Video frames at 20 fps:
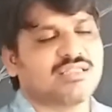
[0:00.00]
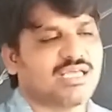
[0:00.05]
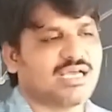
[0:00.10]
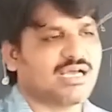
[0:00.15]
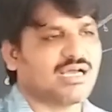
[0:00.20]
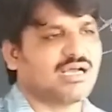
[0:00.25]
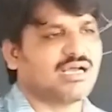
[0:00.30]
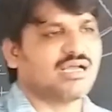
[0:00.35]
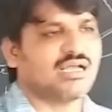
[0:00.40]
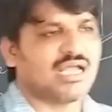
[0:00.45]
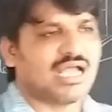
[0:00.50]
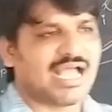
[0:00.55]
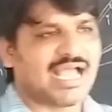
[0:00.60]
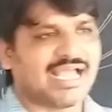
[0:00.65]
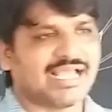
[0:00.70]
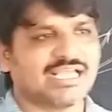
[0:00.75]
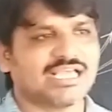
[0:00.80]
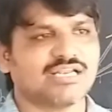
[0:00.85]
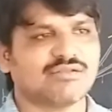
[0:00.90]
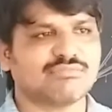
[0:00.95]
the
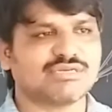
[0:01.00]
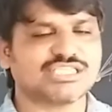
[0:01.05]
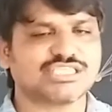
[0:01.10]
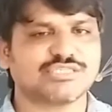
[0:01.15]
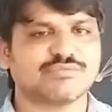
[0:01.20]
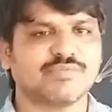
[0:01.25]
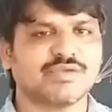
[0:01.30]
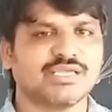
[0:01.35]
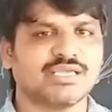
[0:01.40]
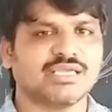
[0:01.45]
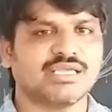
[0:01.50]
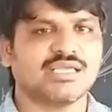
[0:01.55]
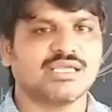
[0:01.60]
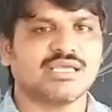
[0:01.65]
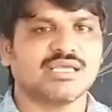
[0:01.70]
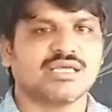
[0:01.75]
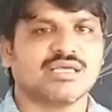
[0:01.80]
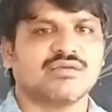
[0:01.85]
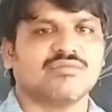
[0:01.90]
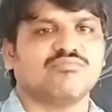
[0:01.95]
angle must
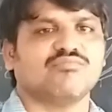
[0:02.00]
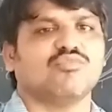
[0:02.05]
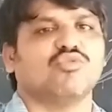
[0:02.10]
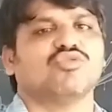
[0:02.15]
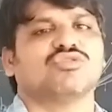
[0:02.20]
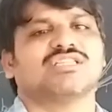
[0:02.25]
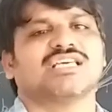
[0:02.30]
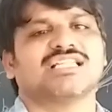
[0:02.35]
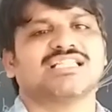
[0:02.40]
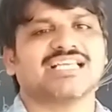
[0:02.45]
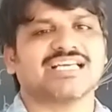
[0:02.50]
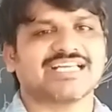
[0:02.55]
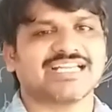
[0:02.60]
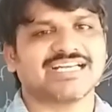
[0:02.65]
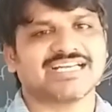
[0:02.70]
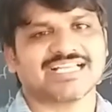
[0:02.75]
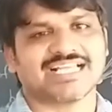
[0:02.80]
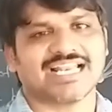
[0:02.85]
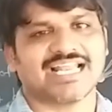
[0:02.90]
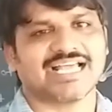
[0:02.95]
be more than the
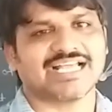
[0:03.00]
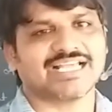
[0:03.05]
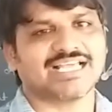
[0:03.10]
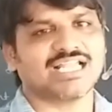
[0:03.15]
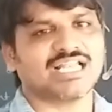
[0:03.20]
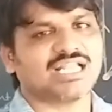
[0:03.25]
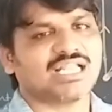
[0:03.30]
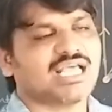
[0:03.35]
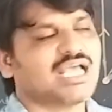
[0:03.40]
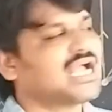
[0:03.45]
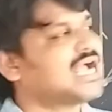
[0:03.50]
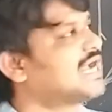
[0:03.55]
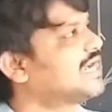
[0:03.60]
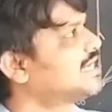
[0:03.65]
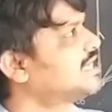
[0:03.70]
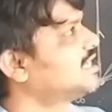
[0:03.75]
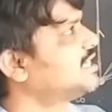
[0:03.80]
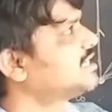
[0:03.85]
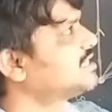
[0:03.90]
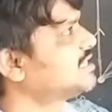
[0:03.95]
critical angle,
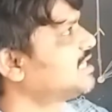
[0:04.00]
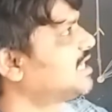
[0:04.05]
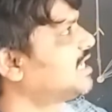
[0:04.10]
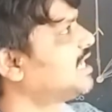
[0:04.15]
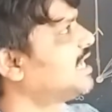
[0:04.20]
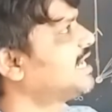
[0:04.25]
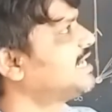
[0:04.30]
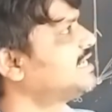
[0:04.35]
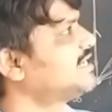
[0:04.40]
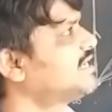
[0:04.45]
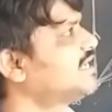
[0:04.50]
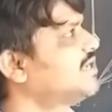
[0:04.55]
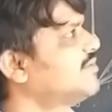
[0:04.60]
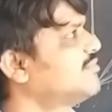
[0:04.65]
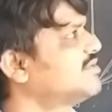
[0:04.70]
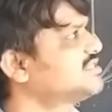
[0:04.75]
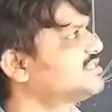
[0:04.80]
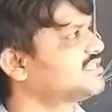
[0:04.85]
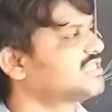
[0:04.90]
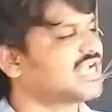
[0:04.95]
and the light ray
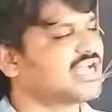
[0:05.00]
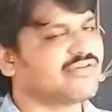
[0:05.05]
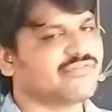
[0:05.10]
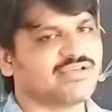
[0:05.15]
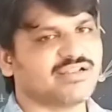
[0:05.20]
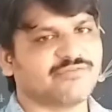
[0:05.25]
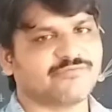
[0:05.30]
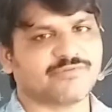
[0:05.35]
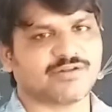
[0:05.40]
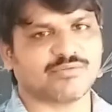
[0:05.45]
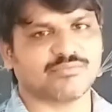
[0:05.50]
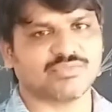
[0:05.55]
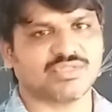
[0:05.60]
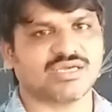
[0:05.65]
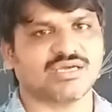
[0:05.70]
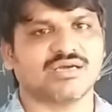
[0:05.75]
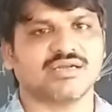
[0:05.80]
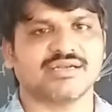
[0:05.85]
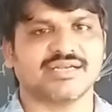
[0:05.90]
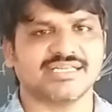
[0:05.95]
must travel from
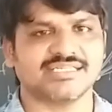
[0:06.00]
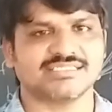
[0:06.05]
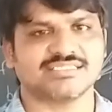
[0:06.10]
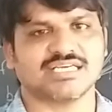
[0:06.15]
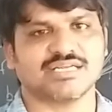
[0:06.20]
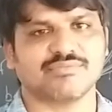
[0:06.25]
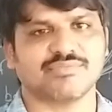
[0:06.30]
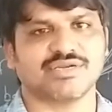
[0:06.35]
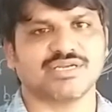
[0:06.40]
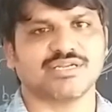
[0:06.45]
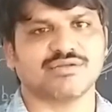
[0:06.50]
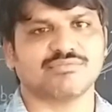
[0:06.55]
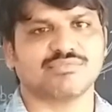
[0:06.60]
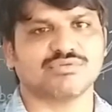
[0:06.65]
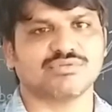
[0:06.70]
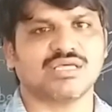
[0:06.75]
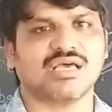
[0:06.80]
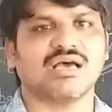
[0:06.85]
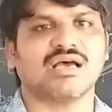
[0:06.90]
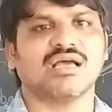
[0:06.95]
the denser medium
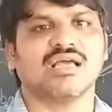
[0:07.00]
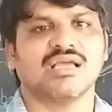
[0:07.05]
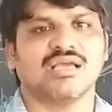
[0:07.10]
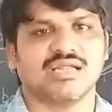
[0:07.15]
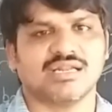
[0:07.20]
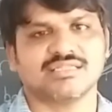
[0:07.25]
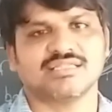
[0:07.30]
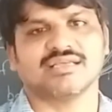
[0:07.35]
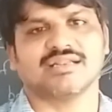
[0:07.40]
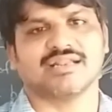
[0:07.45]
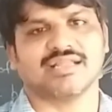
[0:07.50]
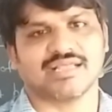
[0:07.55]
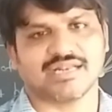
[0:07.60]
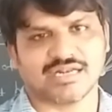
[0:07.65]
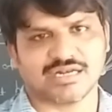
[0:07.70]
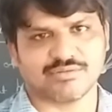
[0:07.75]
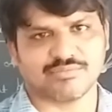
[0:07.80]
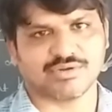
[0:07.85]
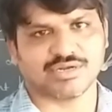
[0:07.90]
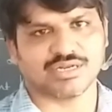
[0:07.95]
to the
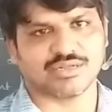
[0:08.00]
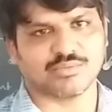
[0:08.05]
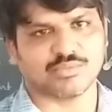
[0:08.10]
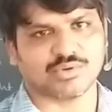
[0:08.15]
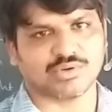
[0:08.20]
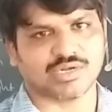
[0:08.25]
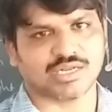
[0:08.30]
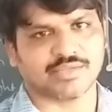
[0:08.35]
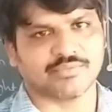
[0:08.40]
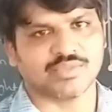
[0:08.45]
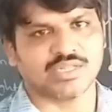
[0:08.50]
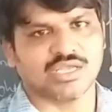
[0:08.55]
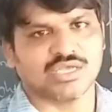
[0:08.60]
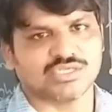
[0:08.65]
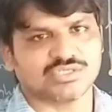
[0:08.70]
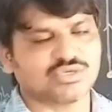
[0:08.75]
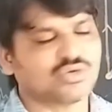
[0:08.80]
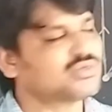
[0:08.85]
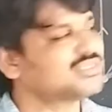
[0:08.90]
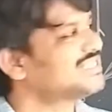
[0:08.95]
rarer medium only.
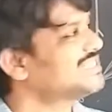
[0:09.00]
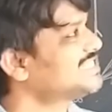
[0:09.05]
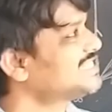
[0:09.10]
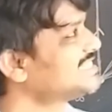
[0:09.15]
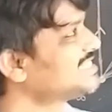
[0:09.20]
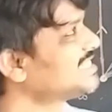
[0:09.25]
So this is